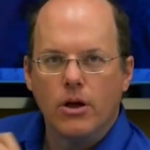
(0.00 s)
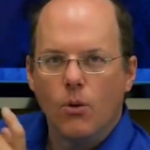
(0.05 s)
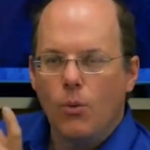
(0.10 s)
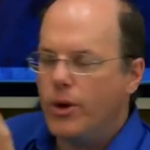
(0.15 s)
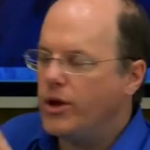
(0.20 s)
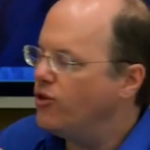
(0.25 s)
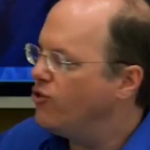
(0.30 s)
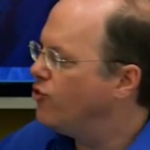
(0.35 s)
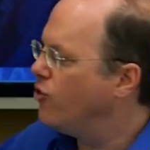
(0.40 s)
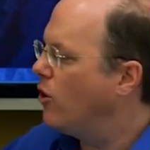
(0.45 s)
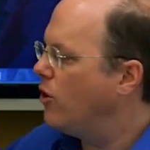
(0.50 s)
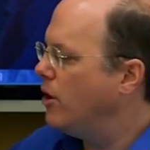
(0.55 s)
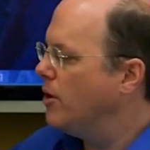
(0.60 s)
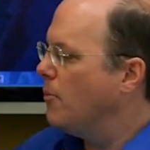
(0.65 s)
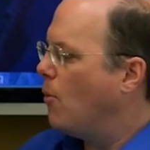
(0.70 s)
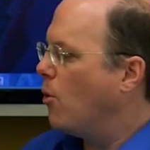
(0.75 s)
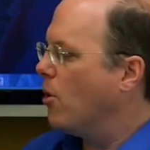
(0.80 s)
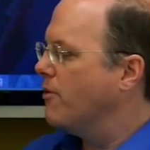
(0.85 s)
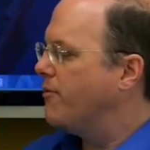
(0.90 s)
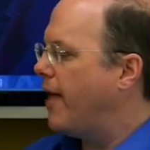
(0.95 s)
We can show you
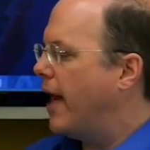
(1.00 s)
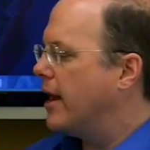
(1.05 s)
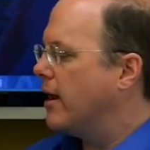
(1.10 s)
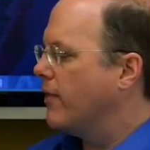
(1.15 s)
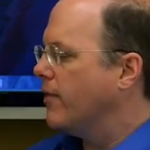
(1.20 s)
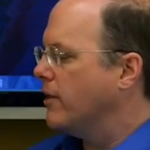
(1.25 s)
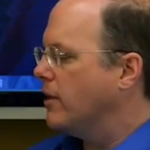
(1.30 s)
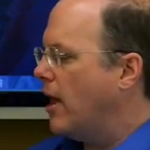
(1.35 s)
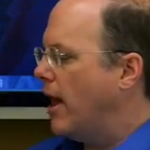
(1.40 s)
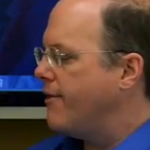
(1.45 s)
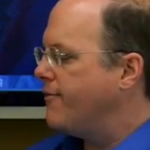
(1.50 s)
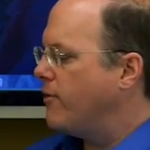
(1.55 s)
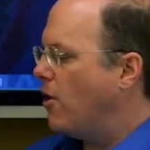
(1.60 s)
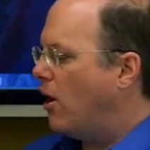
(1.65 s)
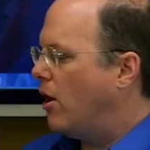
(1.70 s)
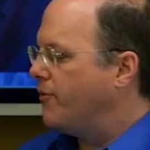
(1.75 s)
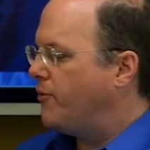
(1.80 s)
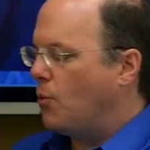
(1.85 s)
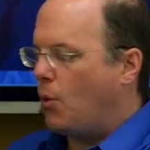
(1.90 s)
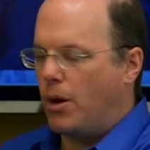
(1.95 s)
more of that on the live
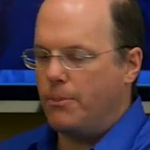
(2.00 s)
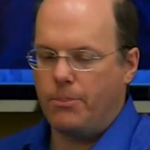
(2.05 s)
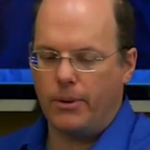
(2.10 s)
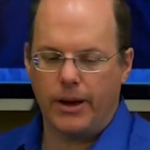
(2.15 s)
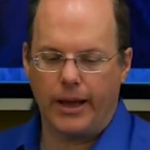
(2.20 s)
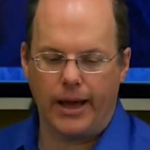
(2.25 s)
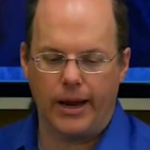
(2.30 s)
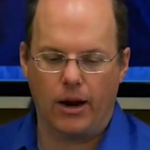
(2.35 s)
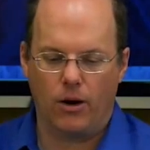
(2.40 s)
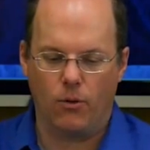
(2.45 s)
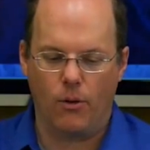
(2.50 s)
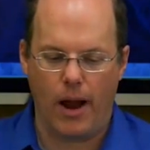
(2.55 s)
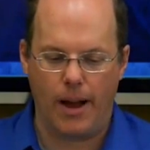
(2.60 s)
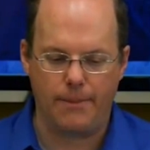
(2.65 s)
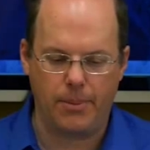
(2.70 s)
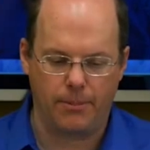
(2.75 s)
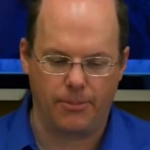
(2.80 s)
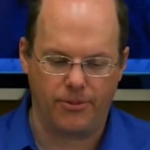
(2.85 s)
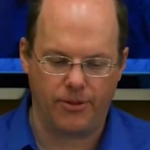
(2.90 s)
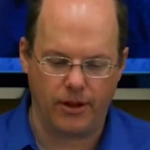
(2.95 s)
call if you want, but I got to
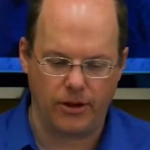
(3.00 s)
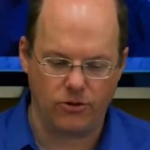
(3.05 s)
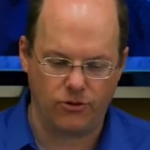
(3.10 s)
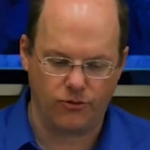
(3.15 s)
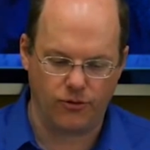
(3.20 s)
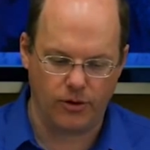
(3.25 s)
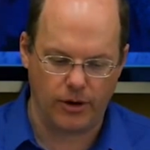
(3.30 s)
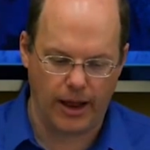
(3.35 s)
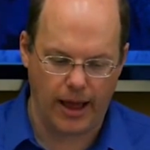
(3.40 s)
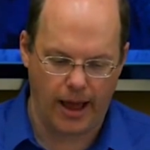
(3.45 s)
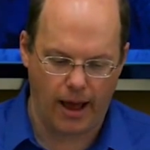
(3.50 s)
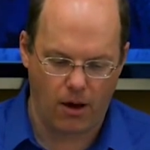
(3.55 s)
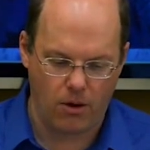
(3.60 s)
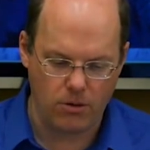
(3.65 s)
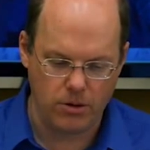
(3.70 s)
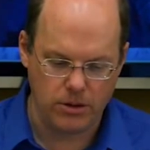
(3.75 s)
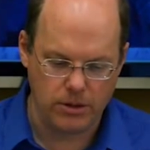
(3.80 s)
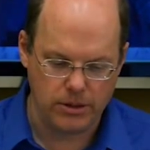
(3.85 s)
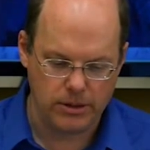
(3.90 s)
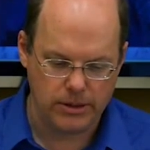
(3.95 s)
wrap up things for
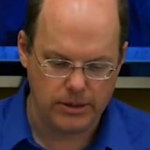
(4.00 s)
now.